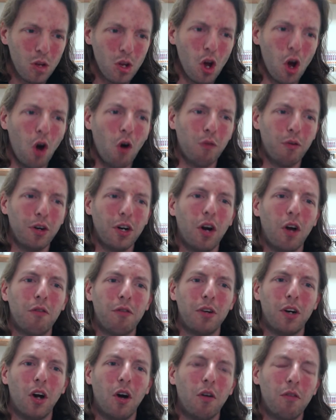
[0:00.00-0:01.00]
over and
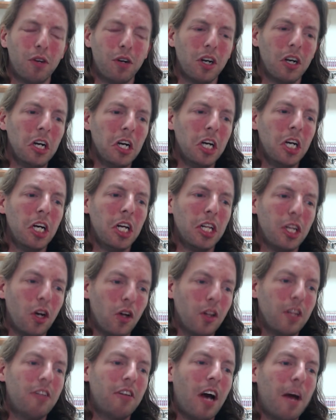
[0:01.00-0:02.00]
over and over. The
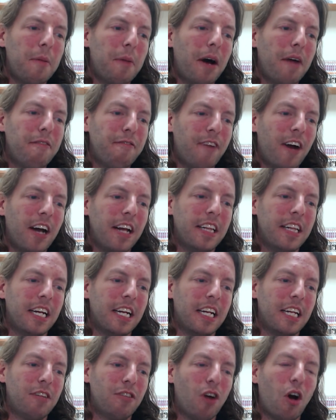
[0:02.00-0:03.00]
only time I find that
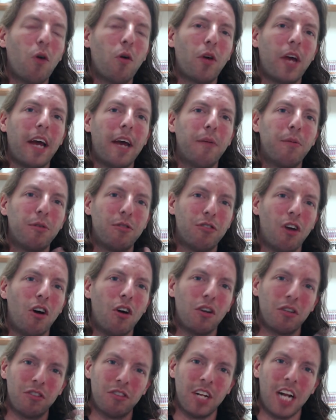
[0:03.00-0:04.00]
it's okay with
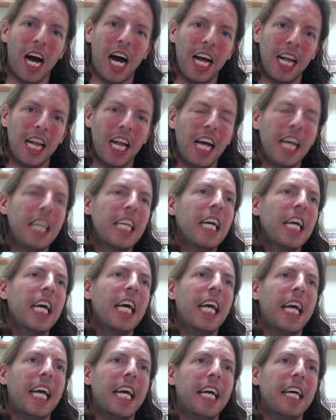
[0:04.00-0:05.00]
songs that I like
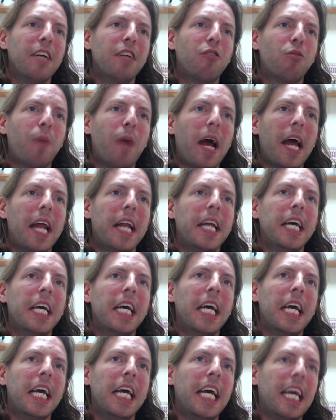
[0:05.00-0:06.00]
is when
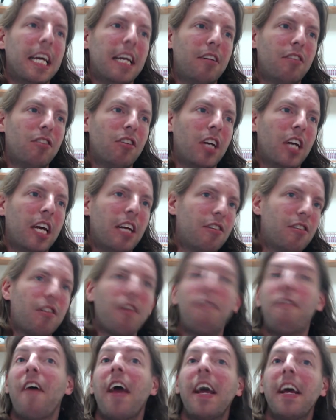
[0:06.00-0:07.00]
it's the
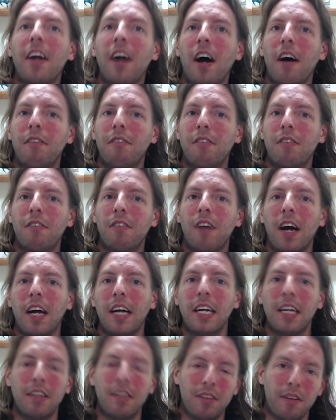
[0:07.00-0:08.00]
fade off,
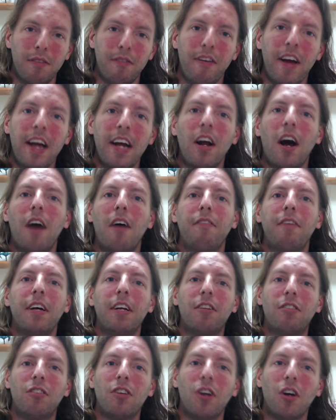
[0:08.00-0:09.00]
right? It's the fade off.
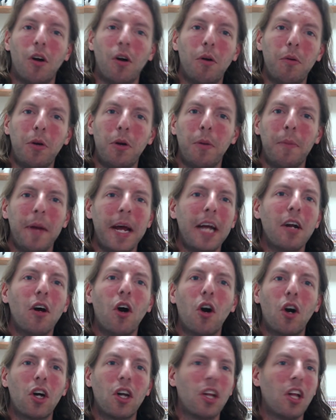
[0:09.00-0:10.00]
It's your main
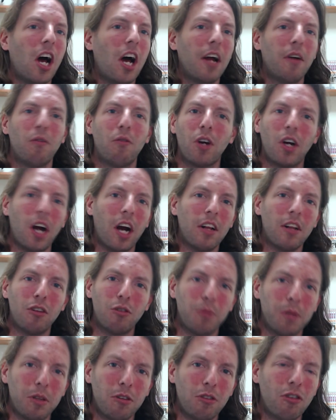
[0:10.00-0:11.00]
hook line,
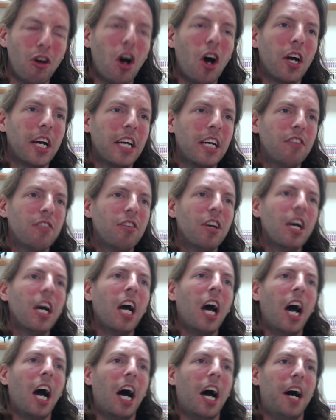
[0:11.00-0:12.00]
regardless what the song is.
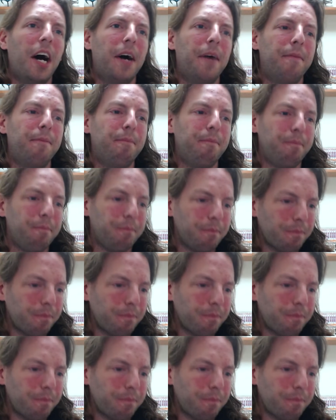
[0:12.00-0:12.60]
And